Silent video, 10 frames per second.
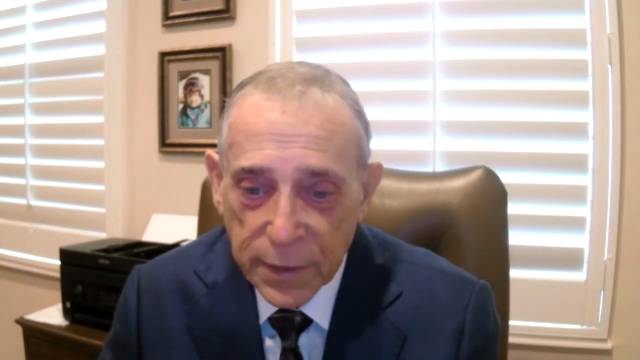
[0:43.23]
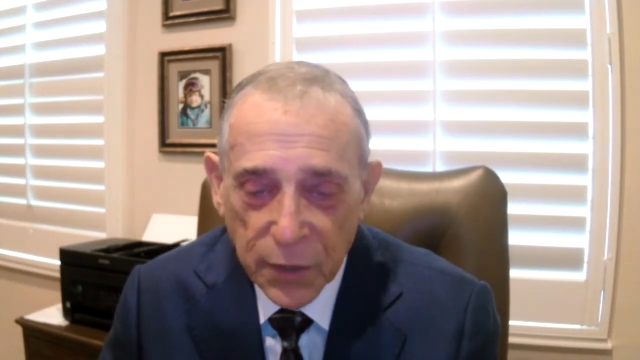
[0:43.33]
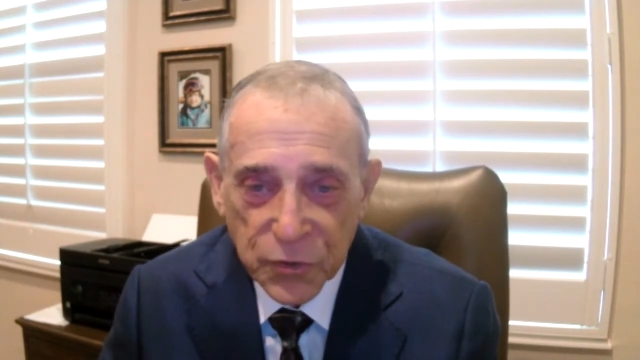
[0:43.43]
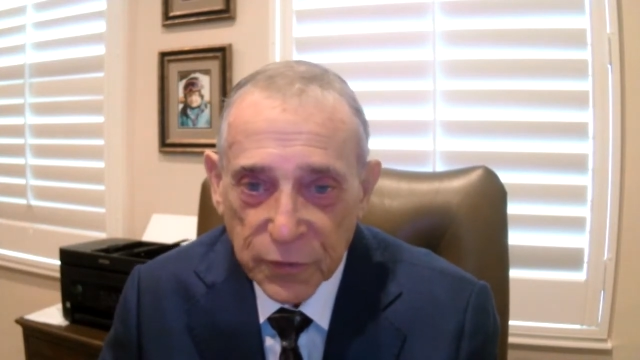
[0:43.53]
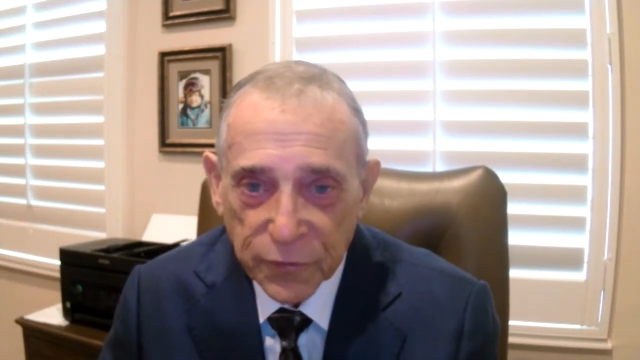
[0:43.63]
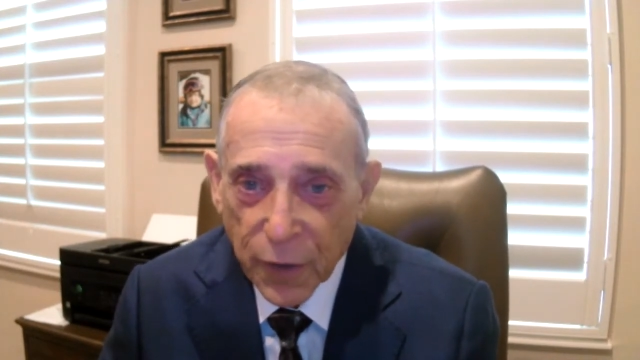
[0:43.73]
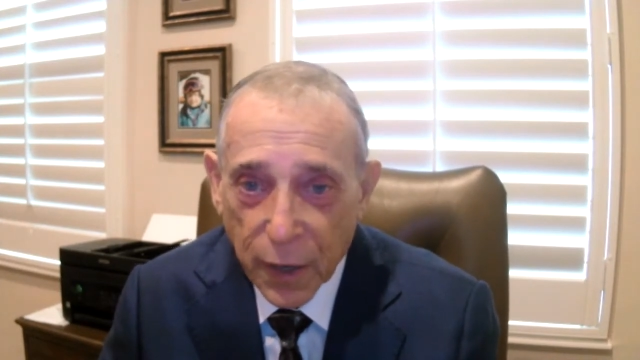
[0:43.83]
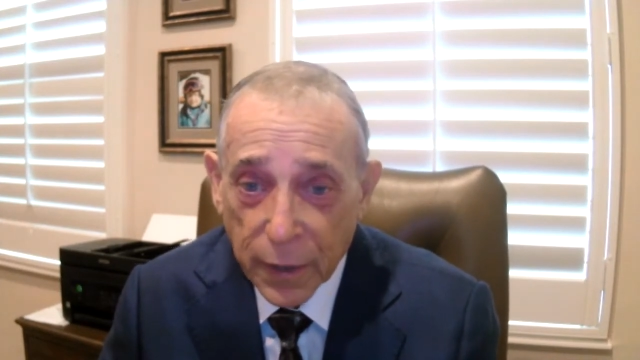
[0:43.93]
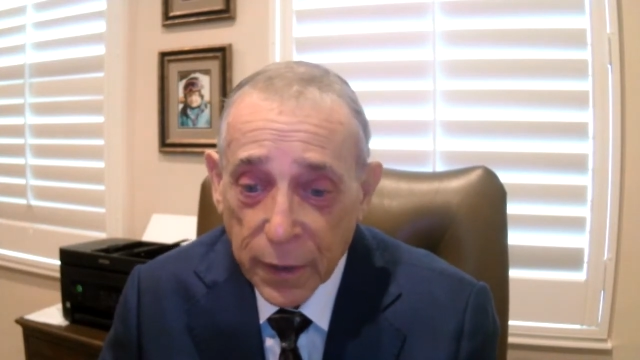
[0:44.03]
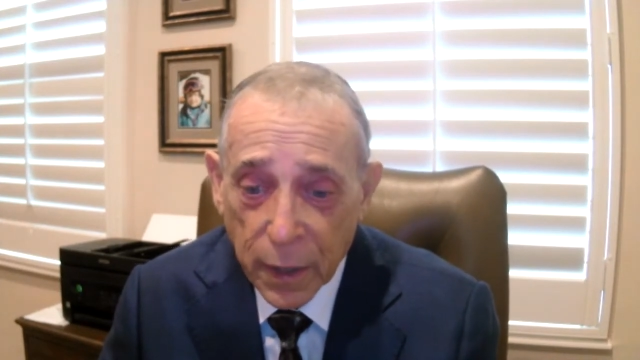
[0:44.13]

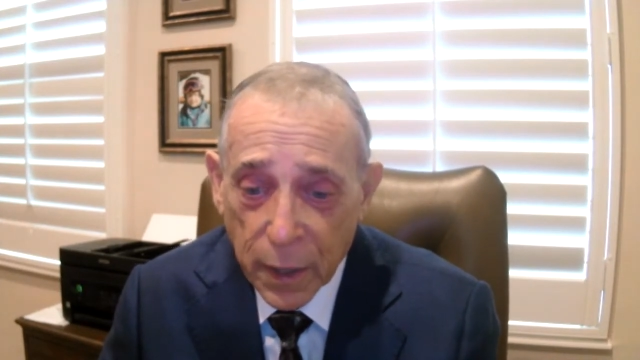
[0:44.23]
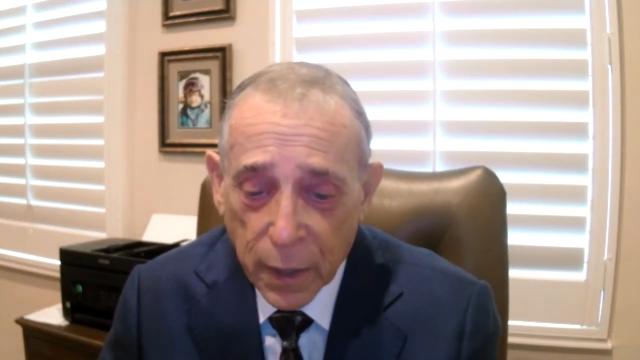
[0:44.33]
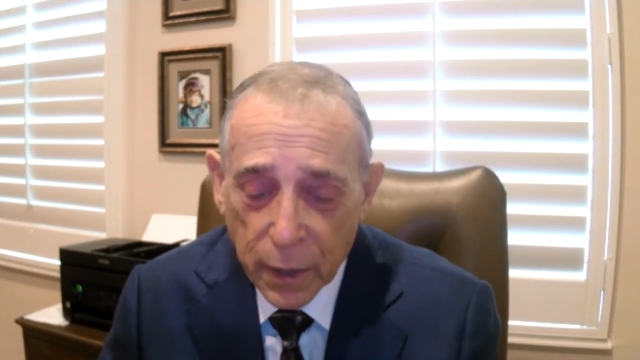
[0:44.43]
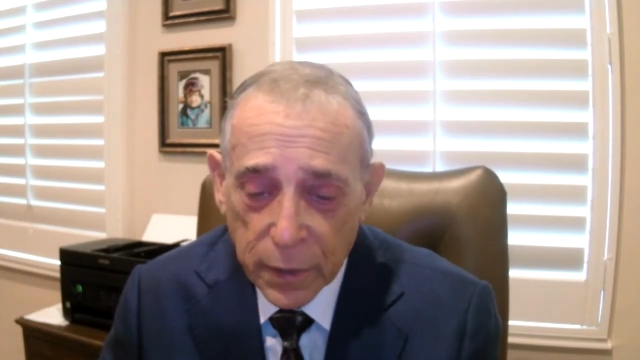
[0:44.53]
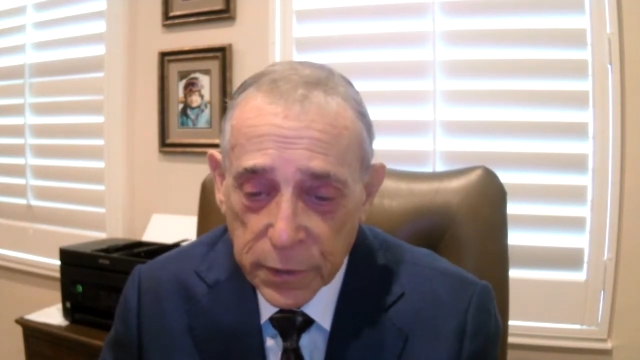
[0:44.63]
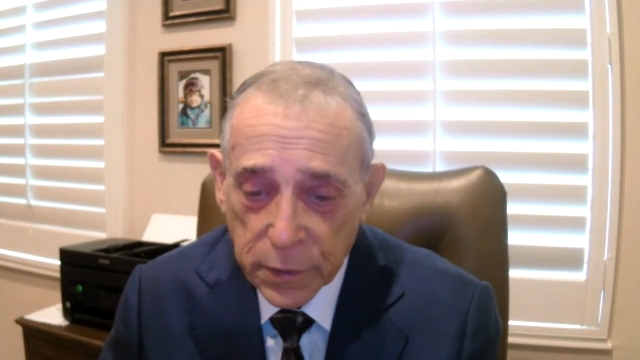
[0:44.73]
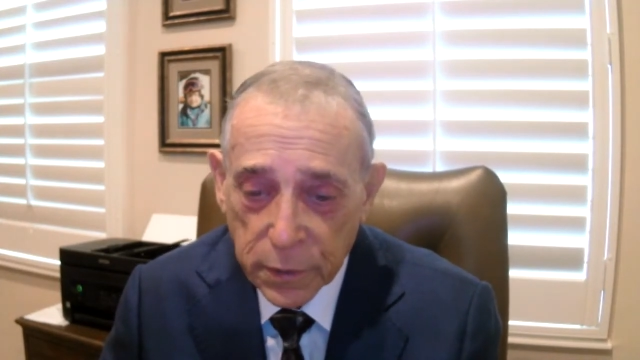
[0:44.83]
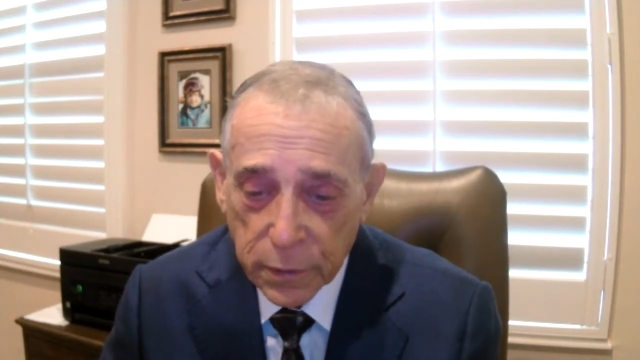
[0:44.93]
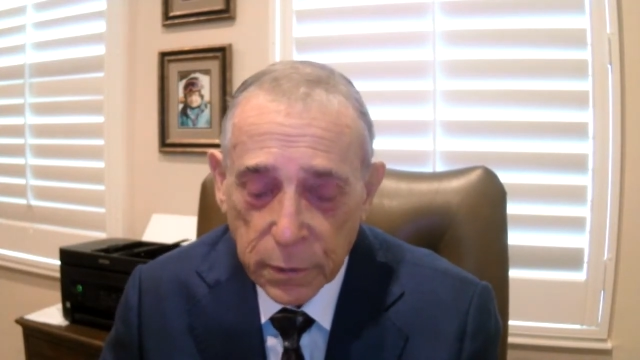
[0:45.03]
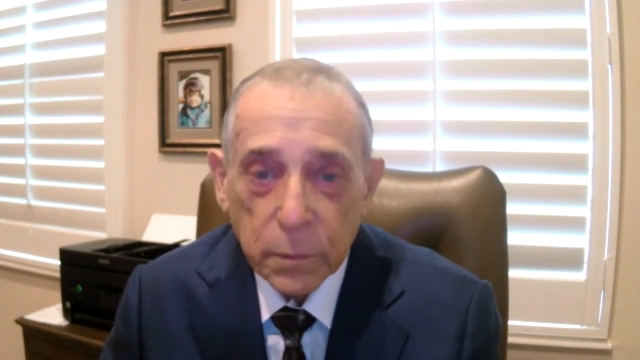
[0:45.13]
testify as
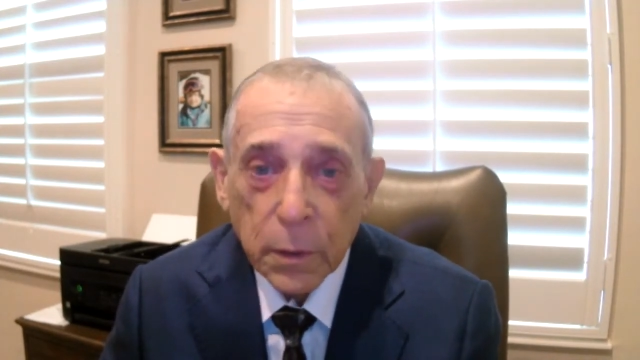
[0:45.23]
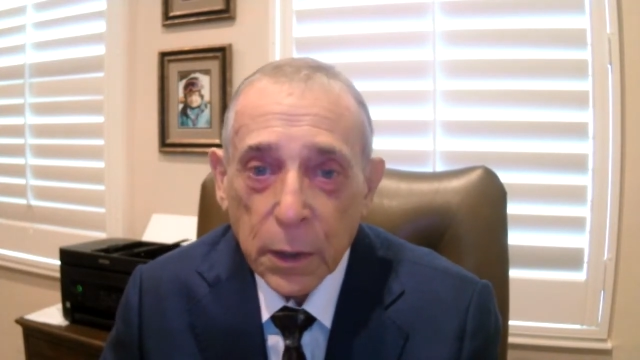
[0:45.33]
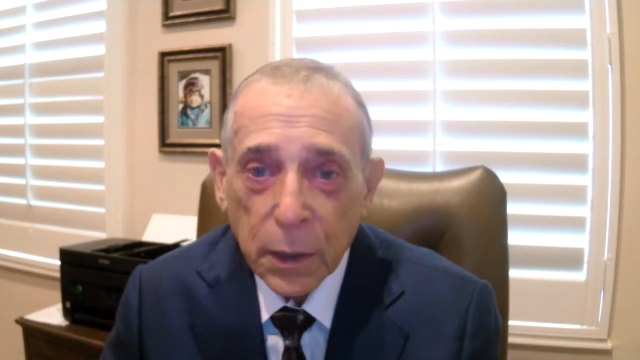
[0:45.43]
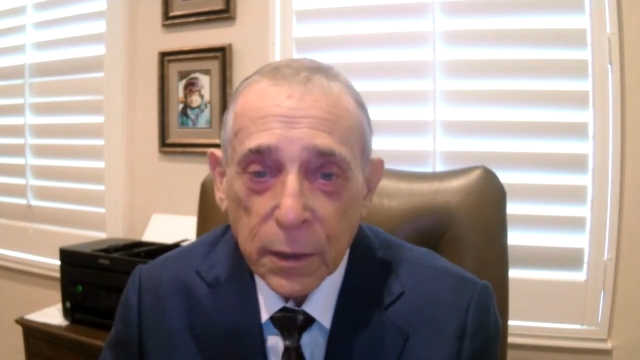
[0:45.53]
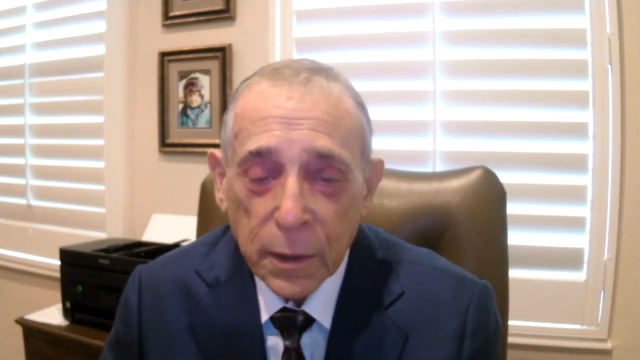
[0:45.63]
to